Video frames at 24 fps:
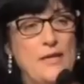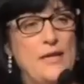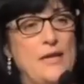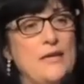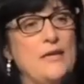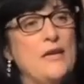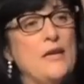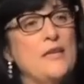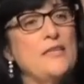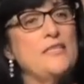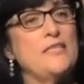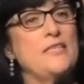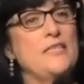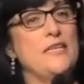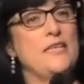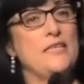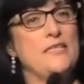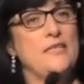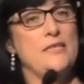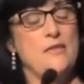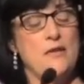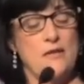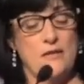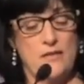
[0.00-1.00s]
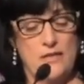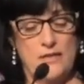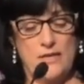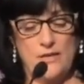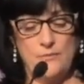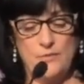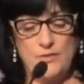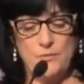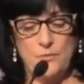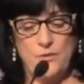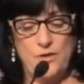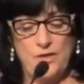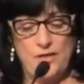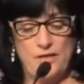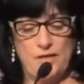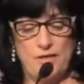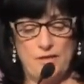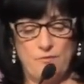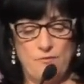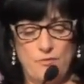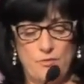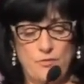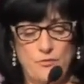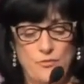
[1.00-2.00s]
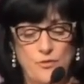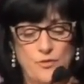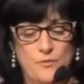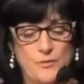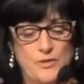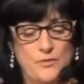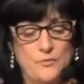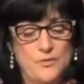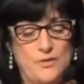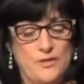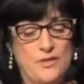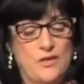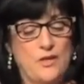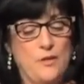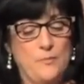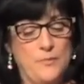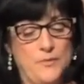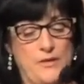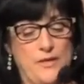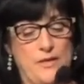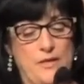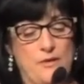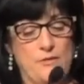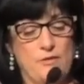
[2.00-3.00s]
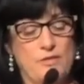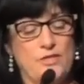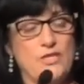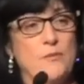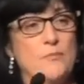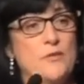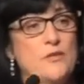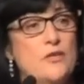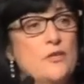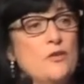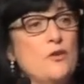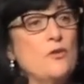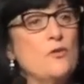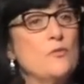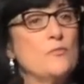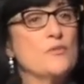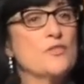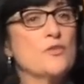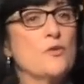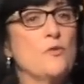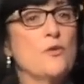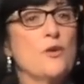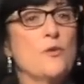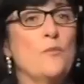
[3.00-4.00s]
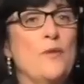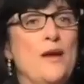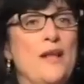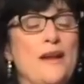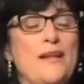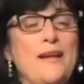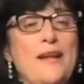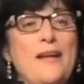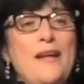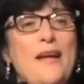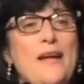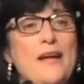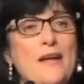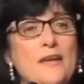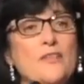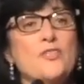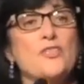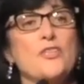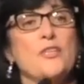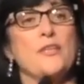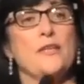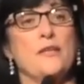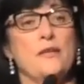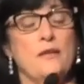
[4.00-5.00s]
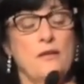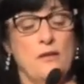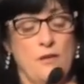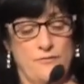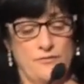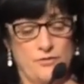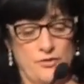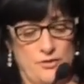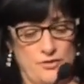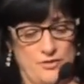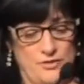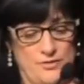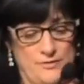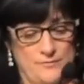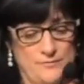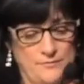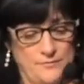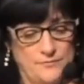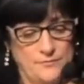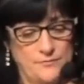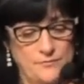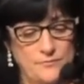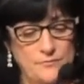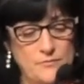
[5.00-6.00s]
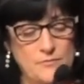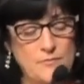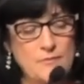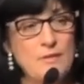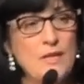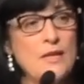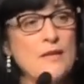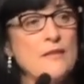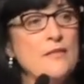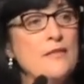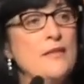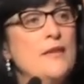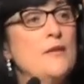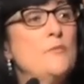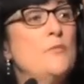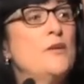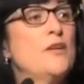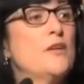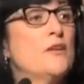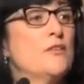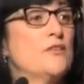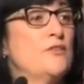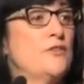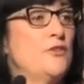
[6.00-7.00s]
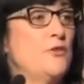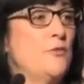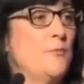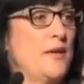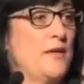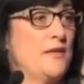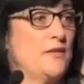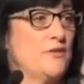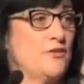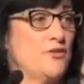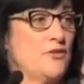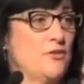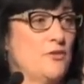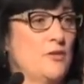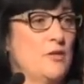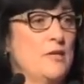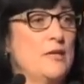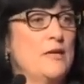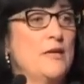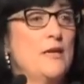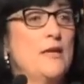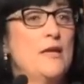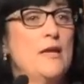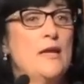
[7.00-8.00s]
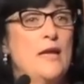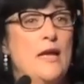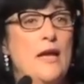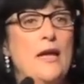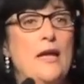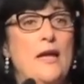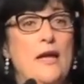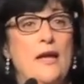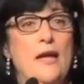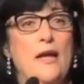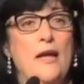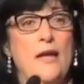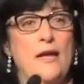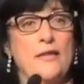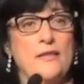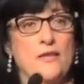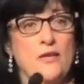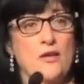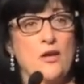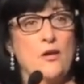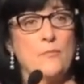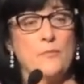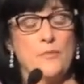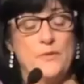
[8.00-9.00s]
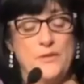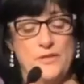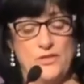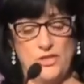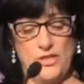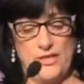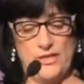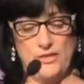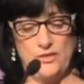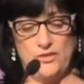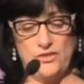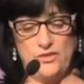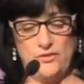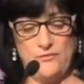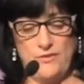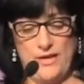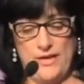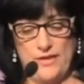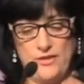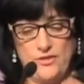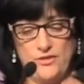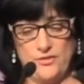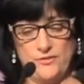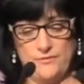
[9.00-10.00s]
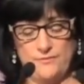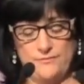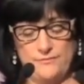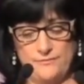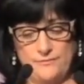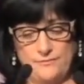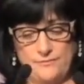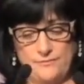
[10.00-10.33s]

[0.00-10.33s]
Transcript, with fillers: In 1989, I was working in recruitment with a company here in Dublin, and all was going well, and I actually loved it. Then we got a new manager, and the company changed direction.